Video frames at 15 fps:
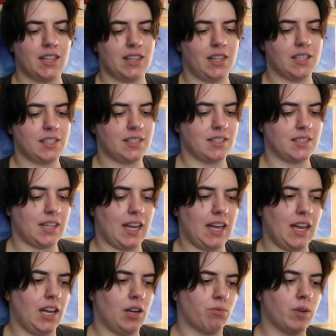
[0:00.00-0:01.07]
This is
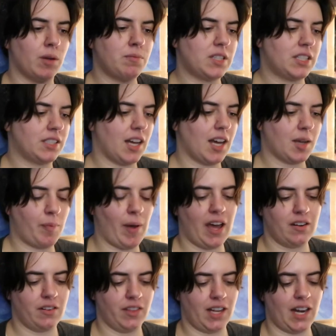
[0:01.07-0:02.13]
a ribbed sock
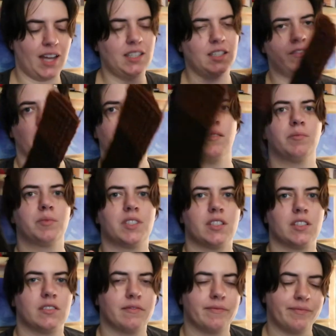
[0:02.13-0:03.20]
pattern that I developed
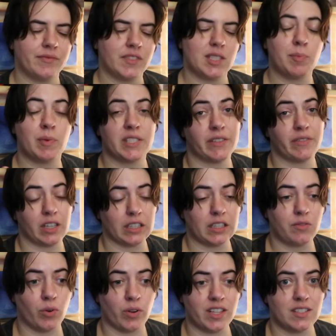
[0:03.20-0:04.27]
specifically
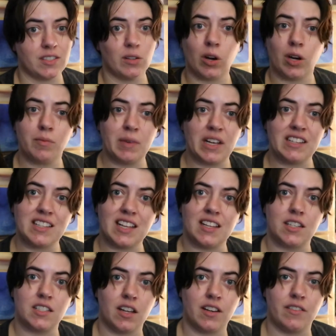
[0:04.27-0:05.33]
for this yarn because I had
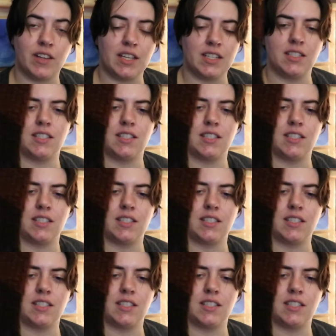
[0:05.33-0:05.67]
a ton of it in